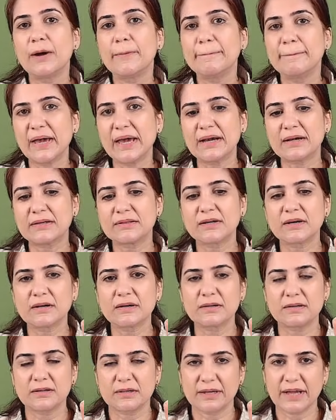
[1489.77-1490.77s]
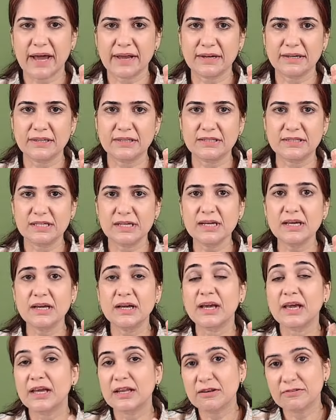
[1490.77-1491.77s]
make the
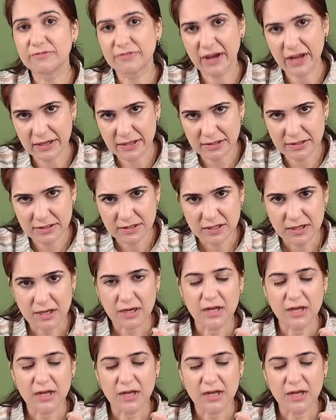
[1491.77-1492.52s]
guarantee invalid.